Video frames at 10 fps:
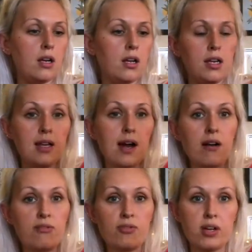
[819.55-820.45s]

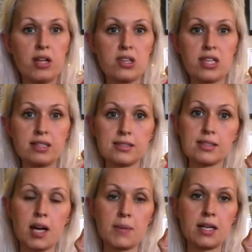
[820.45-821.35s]
love things that
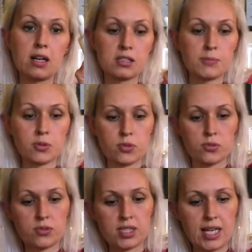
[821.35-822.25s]
come in glass
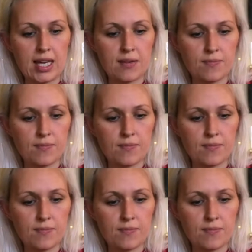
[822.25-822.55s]
bottles, okay?